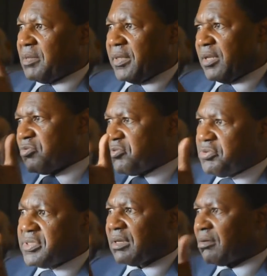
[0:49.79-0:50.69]
The
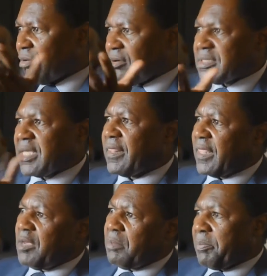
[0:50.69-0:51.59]
rules and laws are
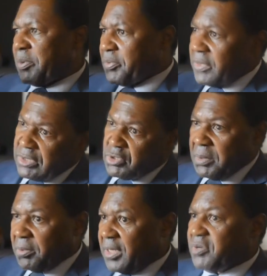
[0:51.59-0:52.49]
there, but people need to
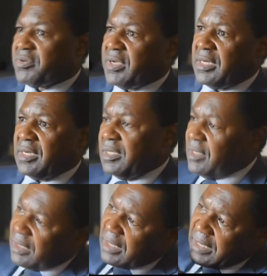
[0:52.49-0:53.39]
be monitoring
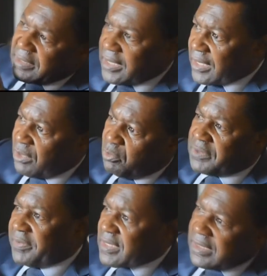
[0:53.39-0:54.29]
and checking
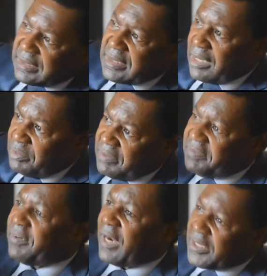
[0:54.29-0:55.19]
which facilities are being
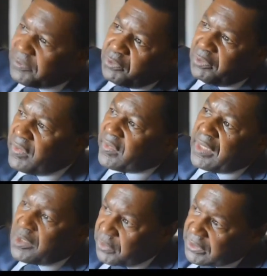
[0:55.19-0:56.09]
flagged for doing
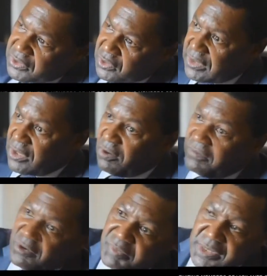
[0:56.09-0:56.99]
things which is not in
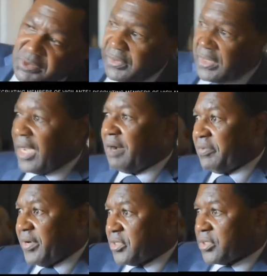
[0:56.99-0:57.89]
conformity with the
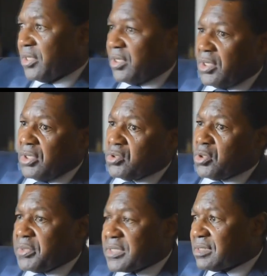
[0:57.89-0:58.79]
average.
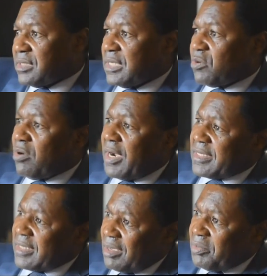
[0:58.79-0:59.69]
So we still need
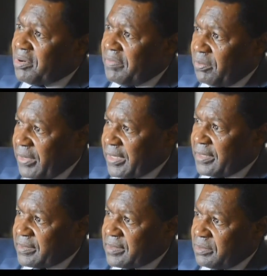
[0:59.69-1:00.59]
quite a number of the
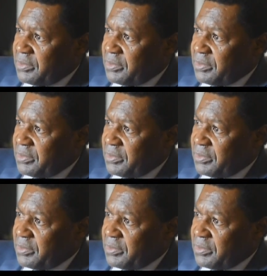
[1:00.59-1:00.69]
workers.